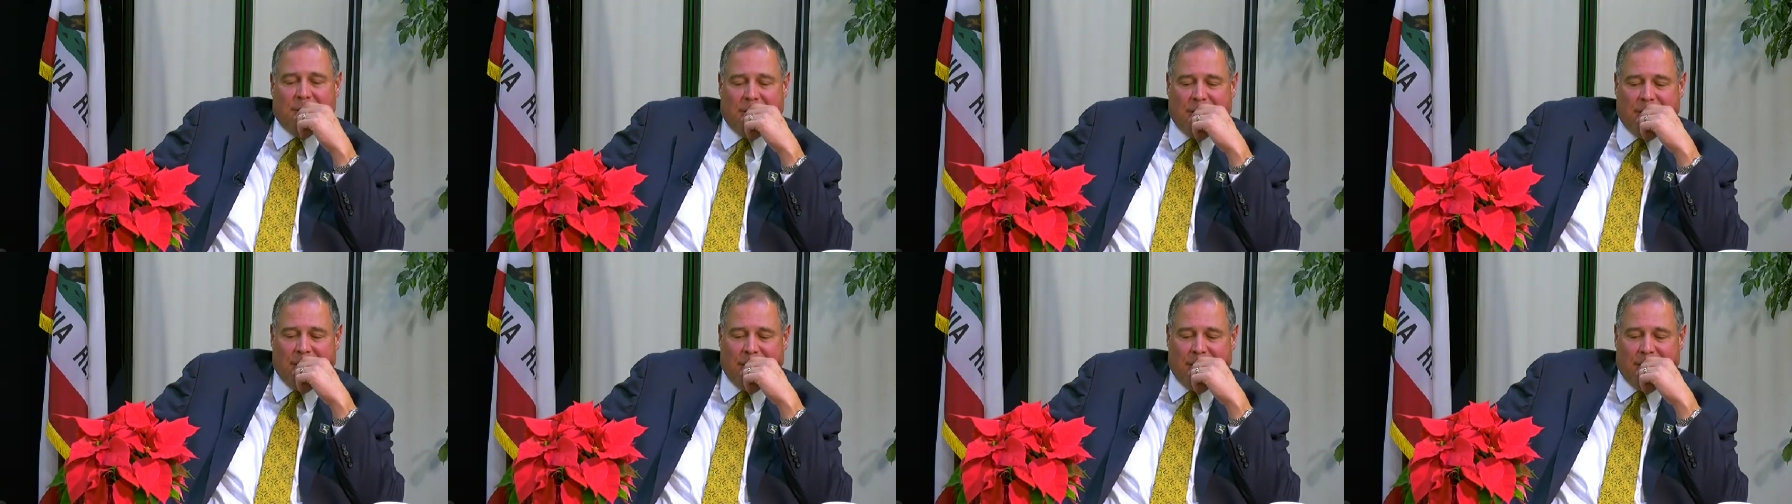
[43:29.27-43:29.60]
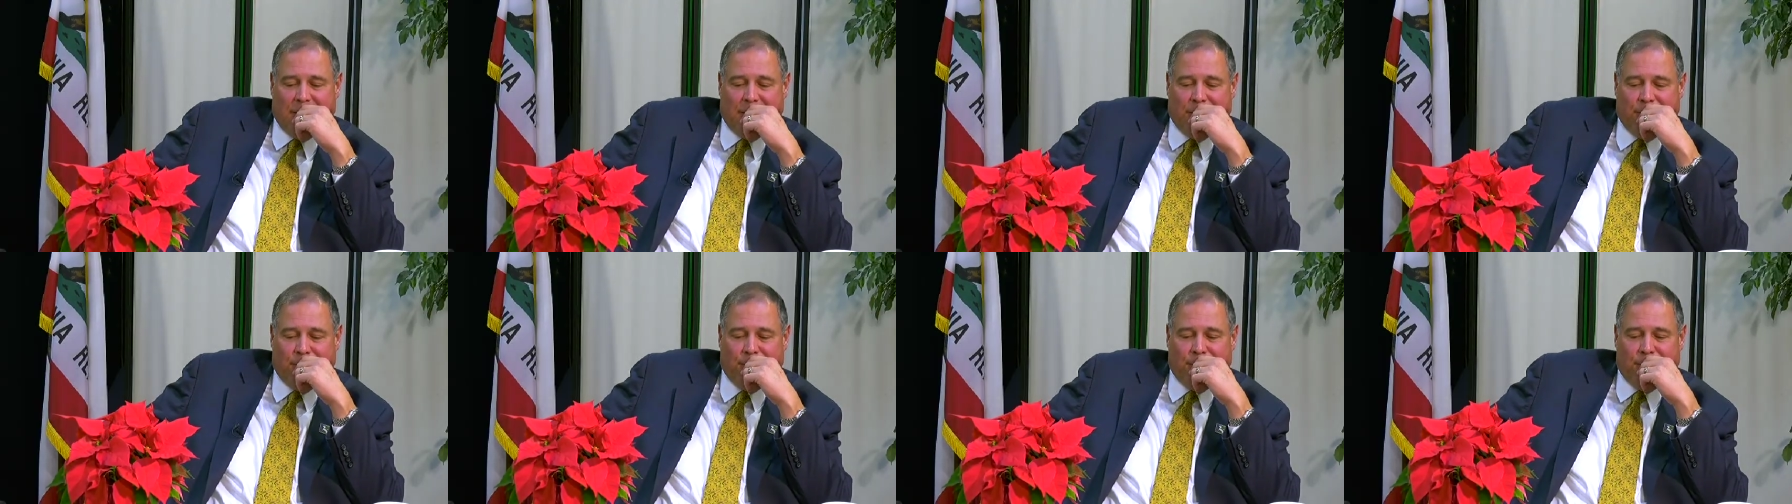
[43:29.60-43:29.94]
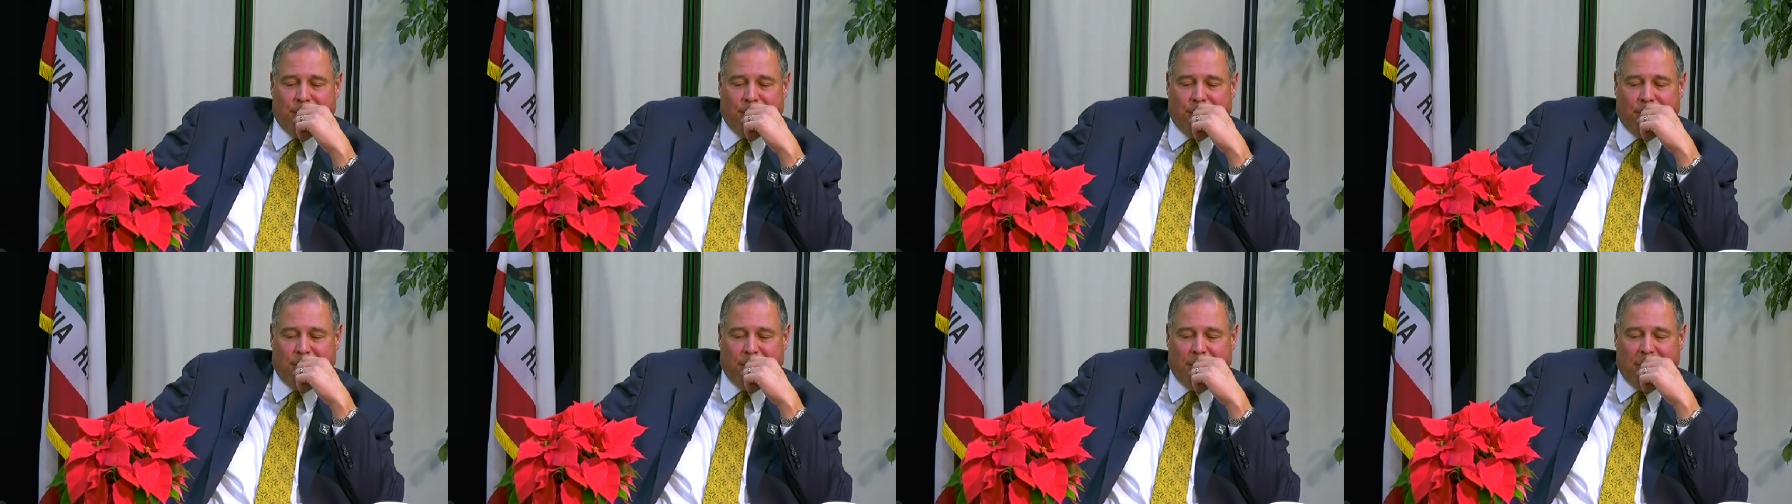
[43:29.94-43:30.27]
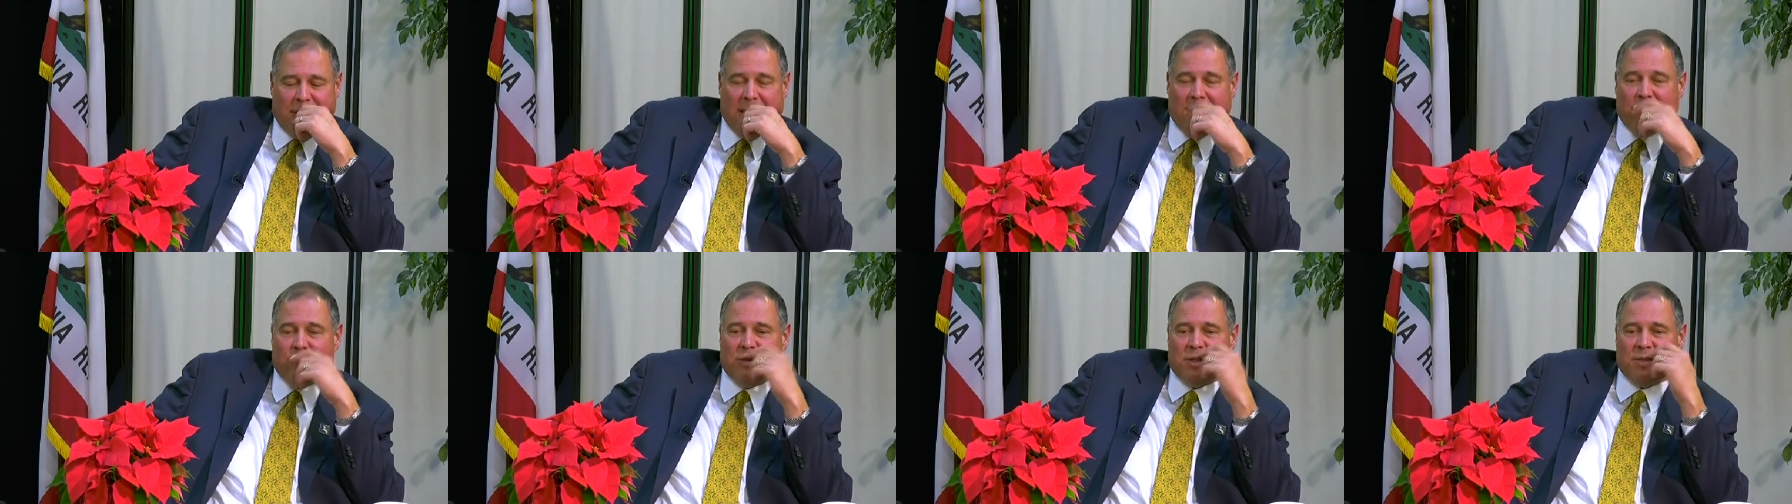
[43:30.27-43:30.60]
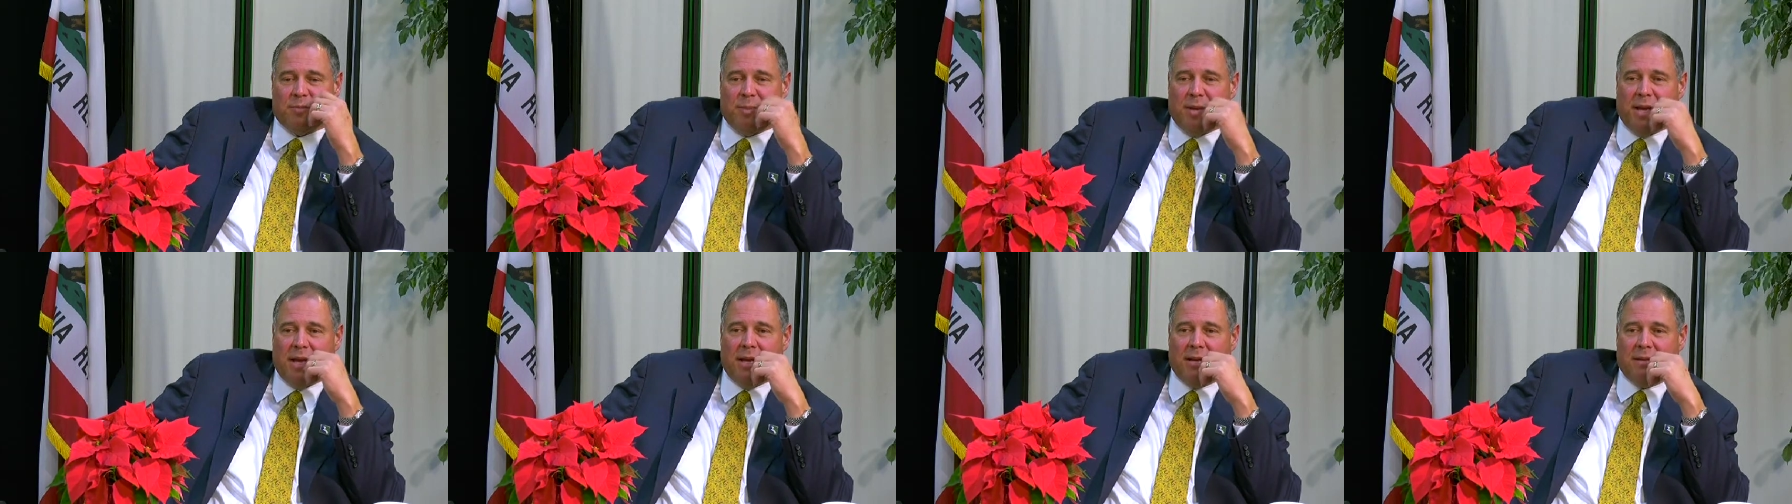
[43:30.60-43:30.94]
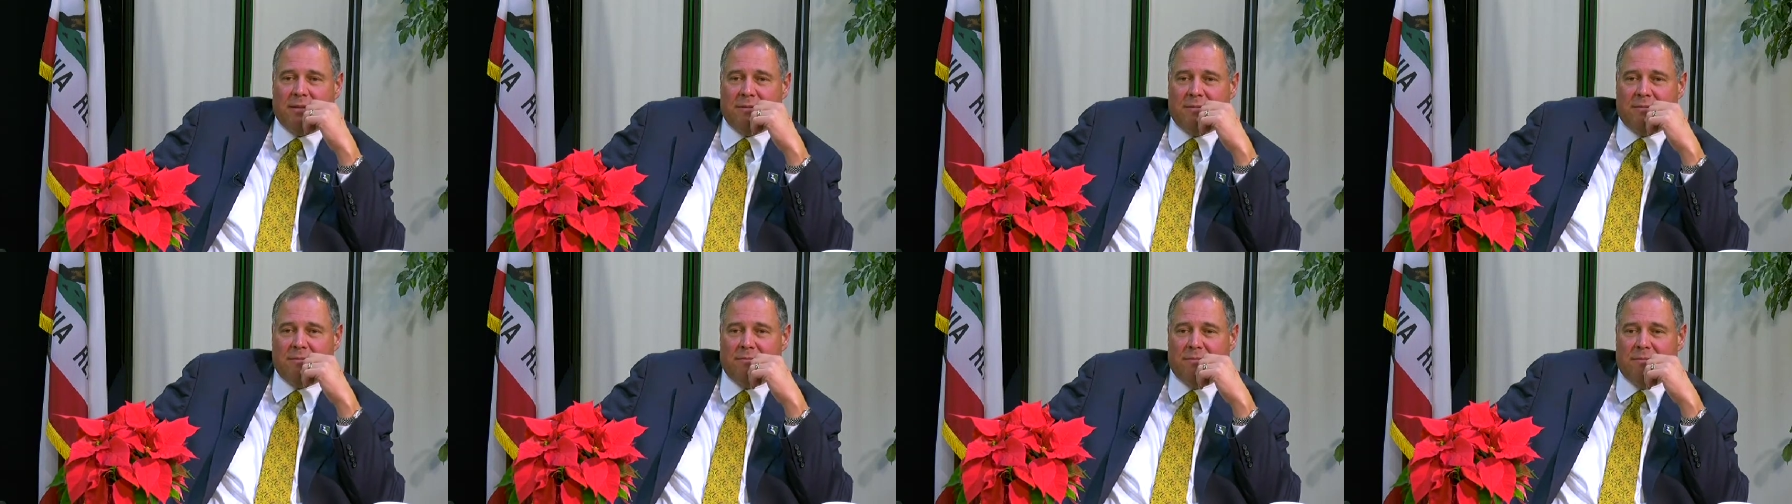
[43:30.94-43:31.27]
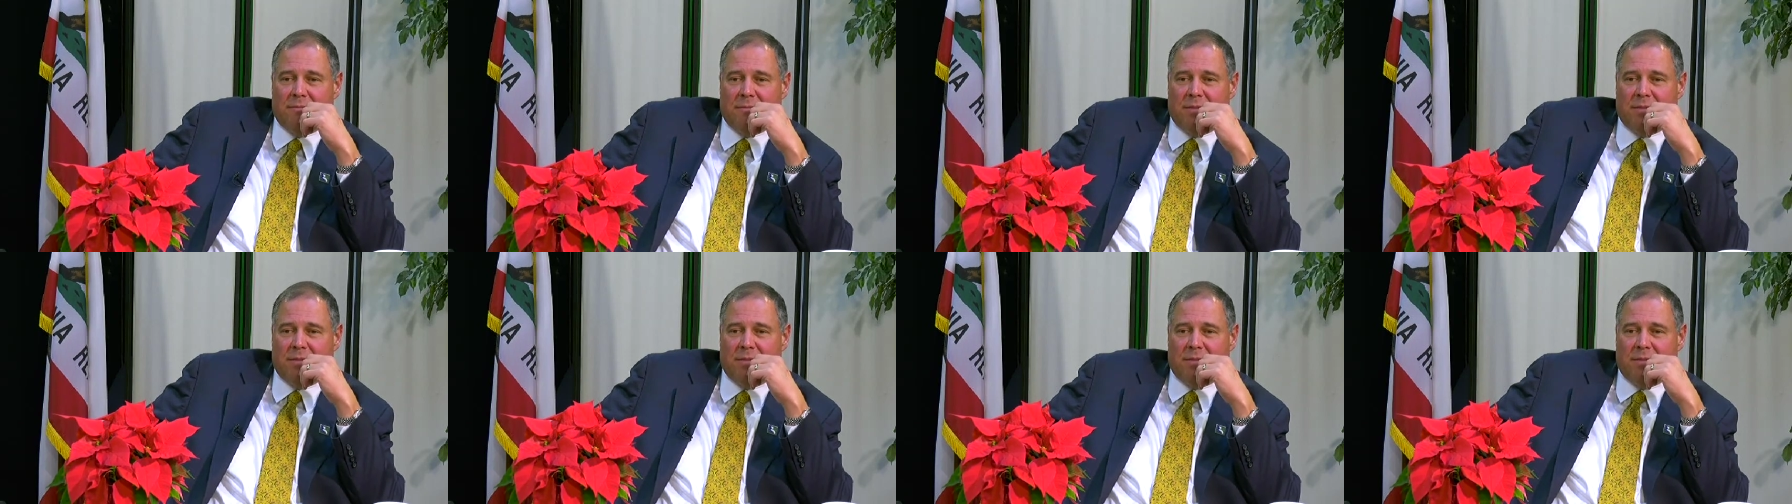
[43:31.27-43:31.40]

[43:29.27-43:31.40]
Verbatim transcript: um, and respect.